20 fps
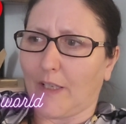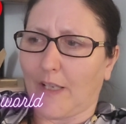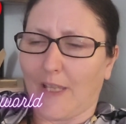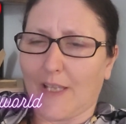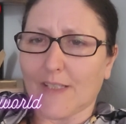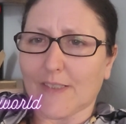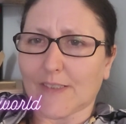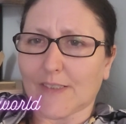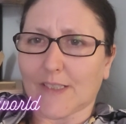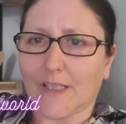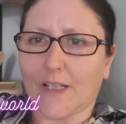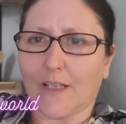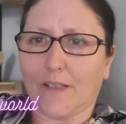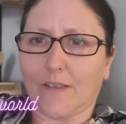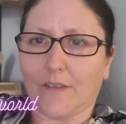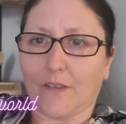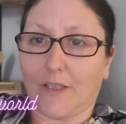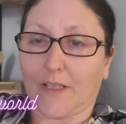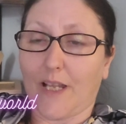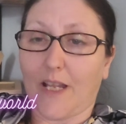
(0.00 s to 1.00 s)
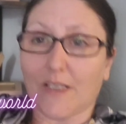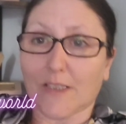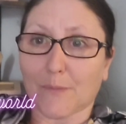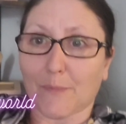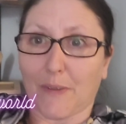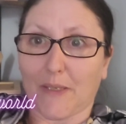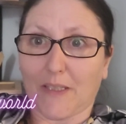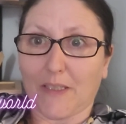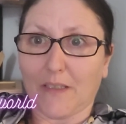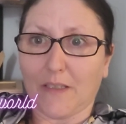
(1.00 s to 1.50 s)
lets. Can't
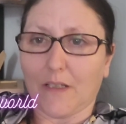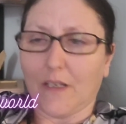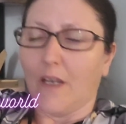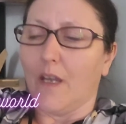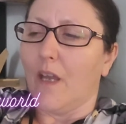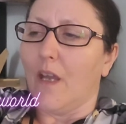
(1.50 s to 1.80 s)
speak.